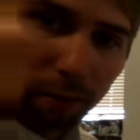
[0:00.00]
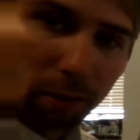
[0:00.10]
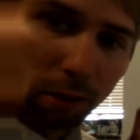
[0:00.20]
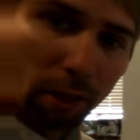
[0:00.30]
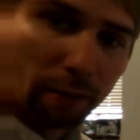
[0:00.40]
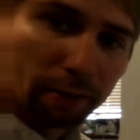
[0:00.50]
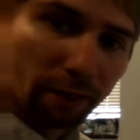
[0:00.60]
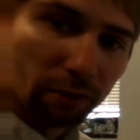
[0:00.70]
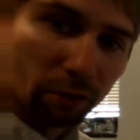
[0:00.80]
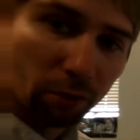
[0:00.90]
A lot of this
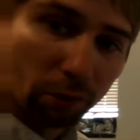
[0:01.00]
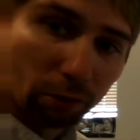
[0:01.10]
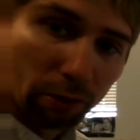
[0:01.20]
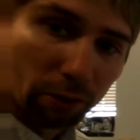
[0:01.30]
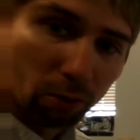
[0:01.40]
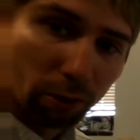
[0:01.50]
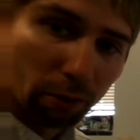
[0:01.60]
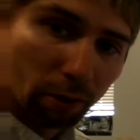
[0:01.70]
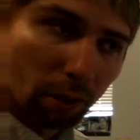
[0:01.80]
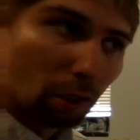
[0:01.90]
has to do with the greasewood
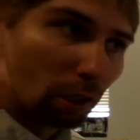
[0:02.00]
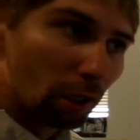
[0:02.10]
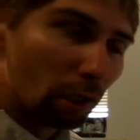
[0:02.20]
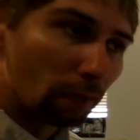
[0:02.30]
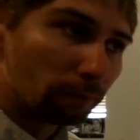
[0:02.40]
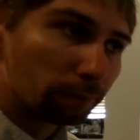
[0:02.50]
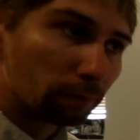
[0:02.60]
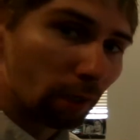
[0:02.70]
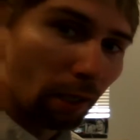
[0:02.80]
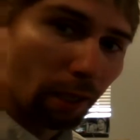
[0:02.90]

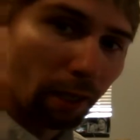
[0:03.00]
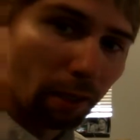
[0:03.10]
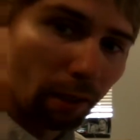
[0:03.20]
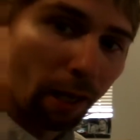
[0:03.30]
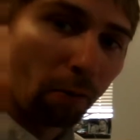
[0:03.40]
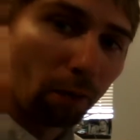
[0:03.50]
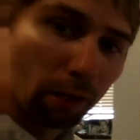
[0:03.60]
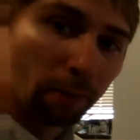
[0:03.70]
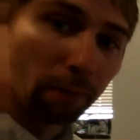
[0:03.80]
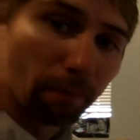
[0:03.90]
and how we're going to
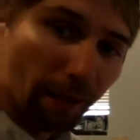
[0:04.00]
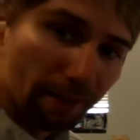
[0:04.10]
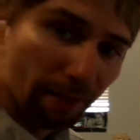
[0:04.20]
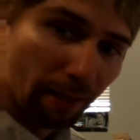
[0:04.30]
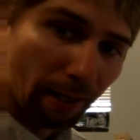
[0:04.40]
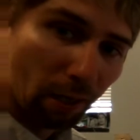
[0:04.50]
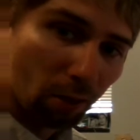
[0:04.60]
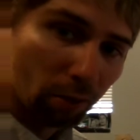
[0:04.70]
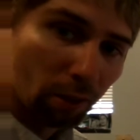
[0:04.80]
be able to mask that out.